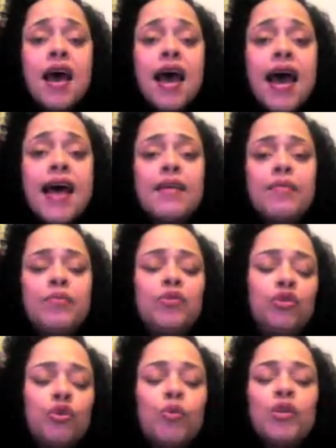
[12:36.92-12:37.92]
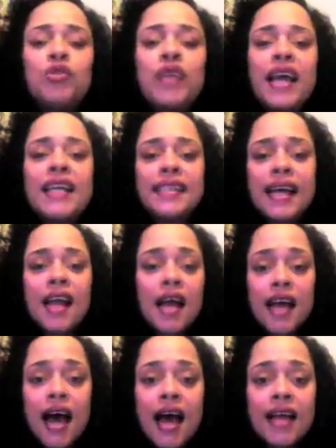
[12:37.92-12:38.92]
And do what you can to get
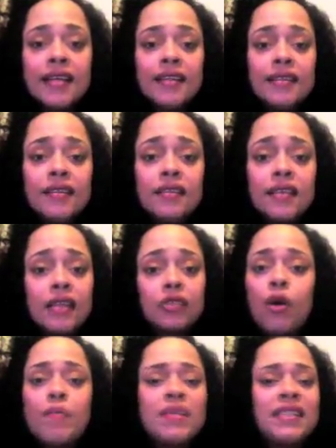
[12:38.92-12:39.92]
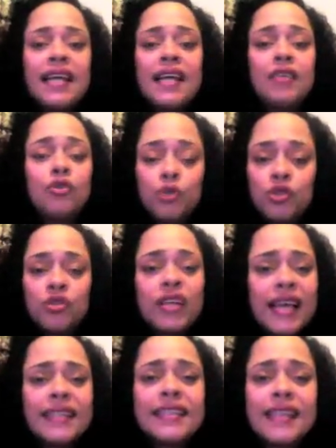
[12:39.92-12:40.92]
on the island. That's all I'm going to say. Do what you
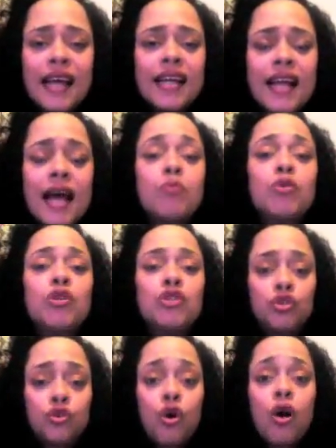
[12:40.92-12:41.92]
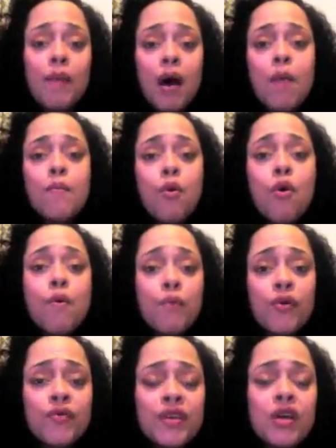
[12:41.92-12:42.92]
can to get on the island. We're going to talk about more
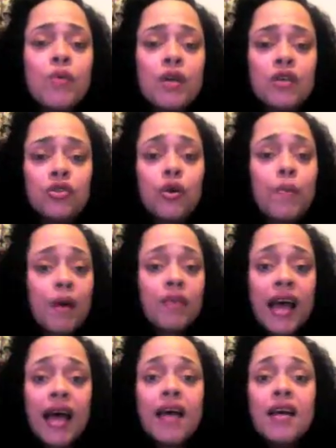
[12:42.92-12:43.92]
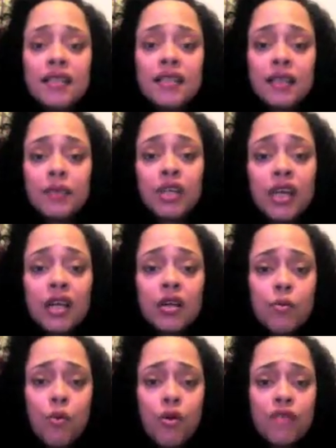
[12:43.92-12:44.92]
Puerto Rico. We're going to talk about that subject a little
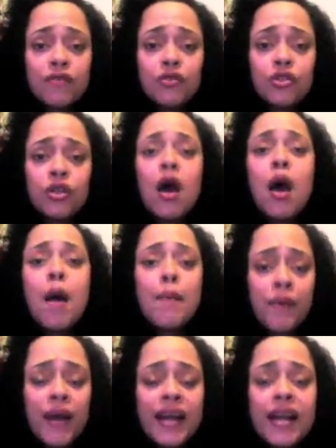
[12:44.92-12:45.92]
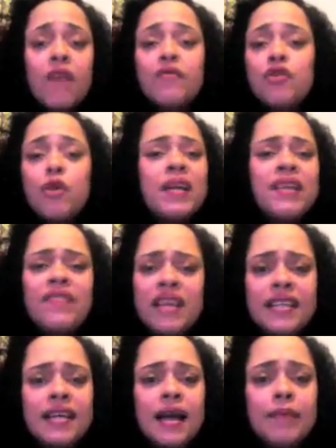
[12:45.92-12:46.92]
more in the future. But right now, if you don't believe
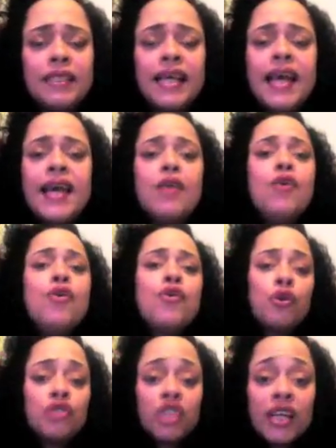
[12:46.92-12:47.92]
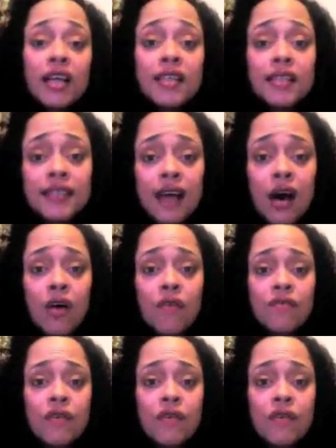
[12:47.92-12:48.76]
anything I'm saying, go check it out yourself.